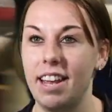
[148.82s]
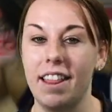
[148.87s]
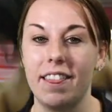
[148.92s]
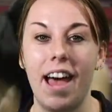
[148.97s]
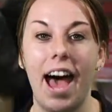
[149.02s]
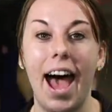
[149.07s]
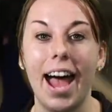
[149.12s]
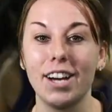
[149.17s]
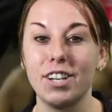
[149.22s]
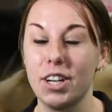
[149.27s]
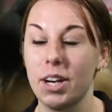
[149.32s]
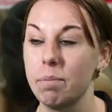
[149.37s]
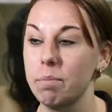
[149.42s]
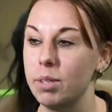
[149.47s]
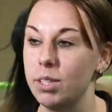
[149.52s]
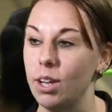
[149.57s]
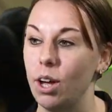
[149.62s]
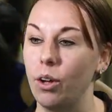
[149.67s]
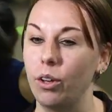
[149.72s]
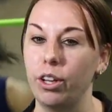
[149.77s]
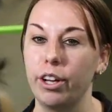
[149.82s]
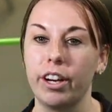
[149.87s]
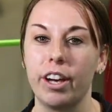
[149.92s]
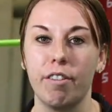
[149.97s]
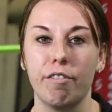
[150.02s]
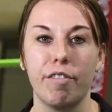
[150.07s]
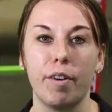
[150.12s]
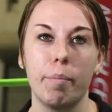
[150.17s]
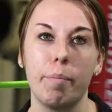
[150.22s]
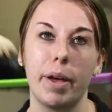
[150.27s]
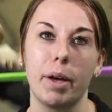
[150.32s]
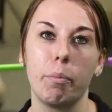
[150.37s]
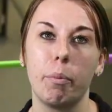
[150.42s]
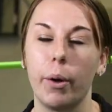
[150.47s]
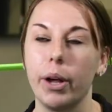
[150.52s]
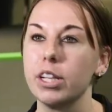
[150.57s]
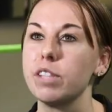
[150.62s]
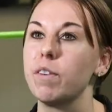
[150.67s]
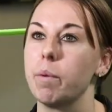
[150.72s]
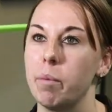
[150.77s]
in the high jump, so looking for big
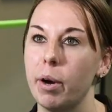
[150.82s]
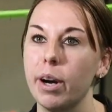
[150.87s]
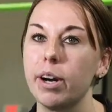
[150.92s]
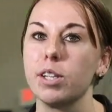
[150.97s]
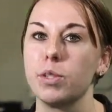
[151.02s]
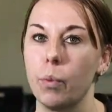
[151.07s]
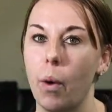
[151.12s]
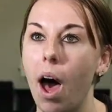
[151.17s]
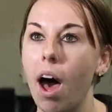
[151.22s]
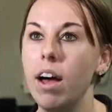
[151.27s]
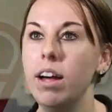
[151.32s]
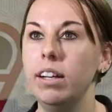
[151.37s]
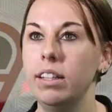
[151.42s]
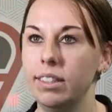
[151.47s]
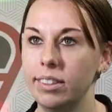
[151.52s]
points from her as well.